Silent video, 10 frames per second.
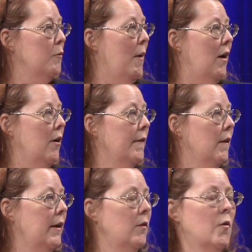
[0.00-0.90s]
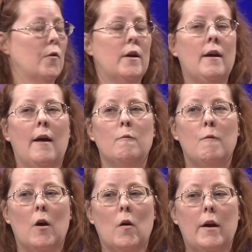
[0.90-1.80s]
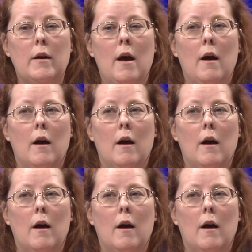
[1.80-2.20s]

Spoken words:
about online learning and very